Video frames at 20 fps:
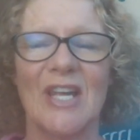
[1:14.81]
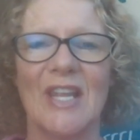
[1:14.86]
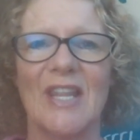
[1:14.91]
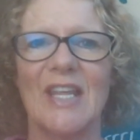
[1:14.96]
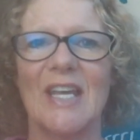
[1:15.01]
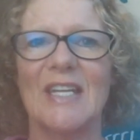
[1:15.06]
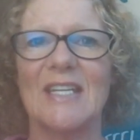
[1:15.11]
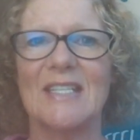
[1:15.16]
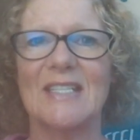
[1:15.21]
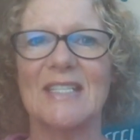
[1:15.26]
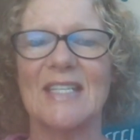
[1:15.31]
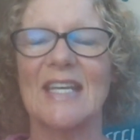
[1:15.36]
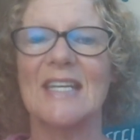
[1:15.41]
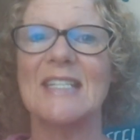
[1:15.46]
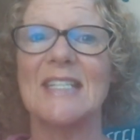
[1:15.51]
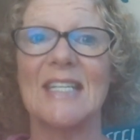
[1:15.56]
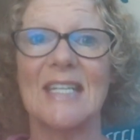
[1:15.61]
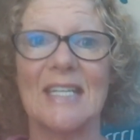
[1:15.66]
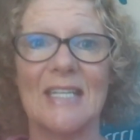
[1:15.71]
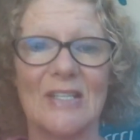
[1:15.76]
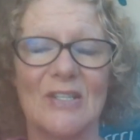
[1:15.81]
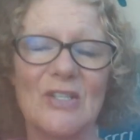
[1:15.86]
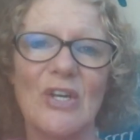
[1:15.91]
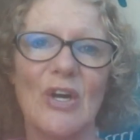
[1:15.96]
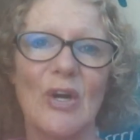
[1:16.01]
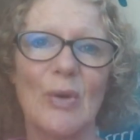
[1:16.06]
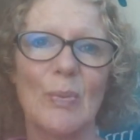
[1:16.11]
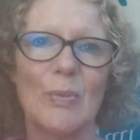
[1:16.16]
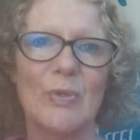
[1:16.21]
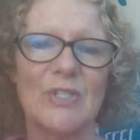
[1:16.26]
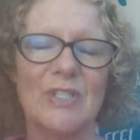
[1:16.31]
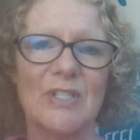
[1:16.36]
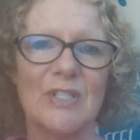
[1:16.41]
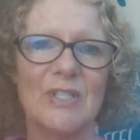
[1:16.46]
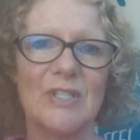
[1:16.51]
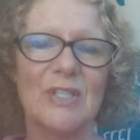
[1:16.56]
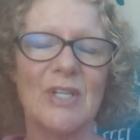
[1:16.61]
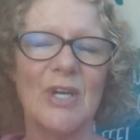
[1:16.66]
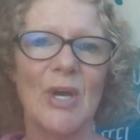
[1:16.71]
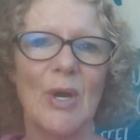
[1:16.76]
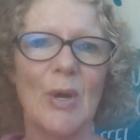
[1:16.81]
that is getting interpreted